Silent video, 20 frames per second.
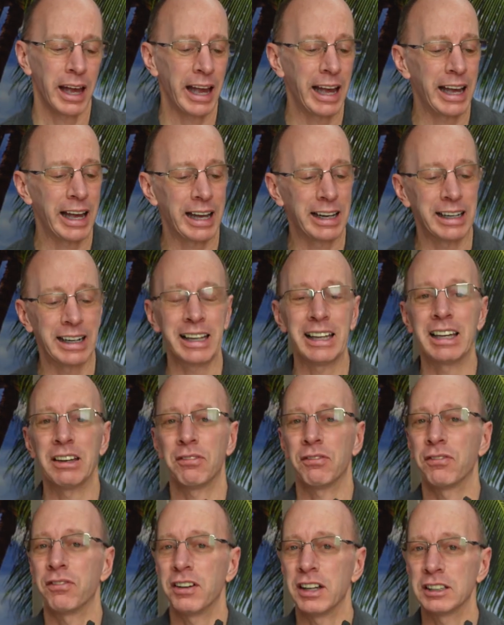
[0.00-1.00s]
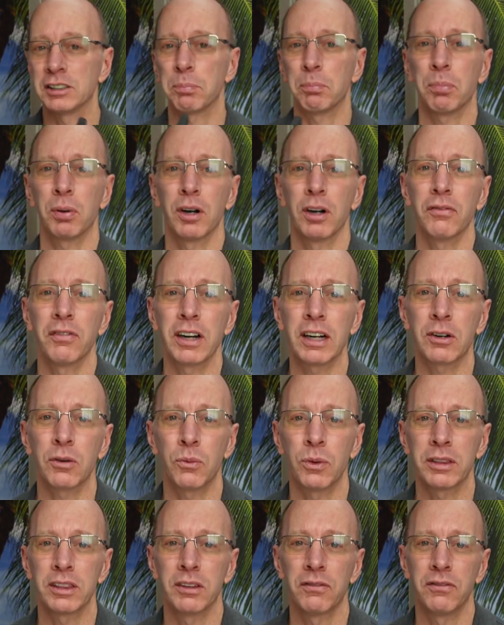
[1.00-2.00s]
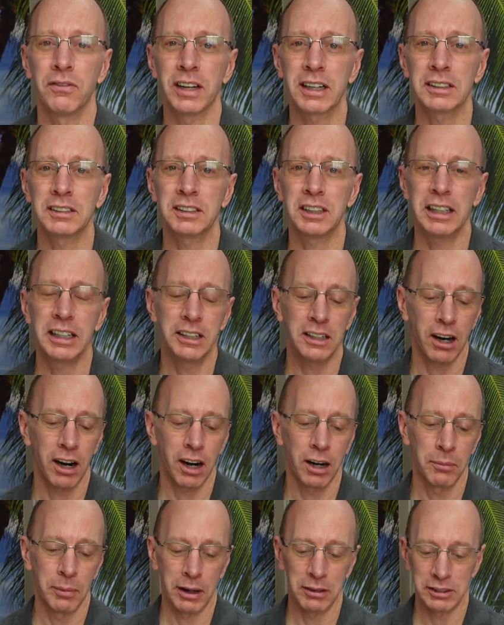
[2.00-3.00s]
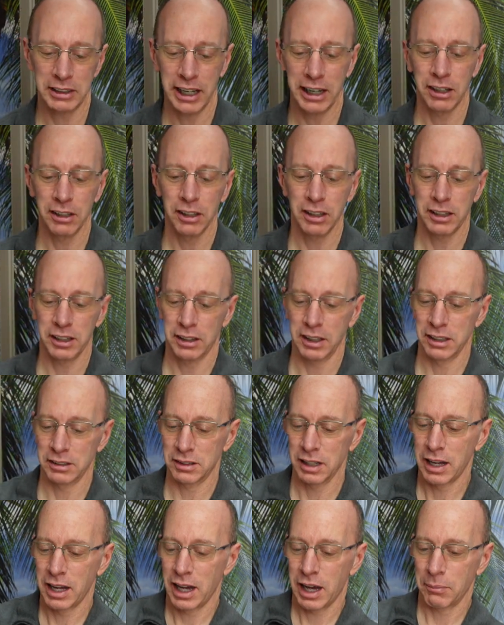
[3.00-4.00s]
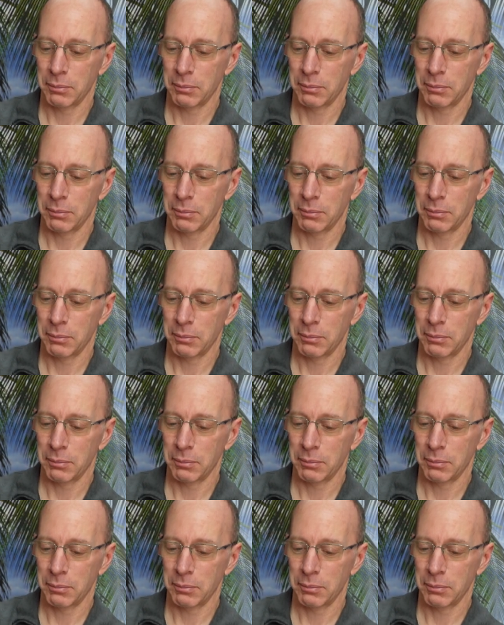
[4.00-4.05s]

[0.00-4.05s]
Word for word: and it fits perfect with the VicSeed car mount. Take a look at this.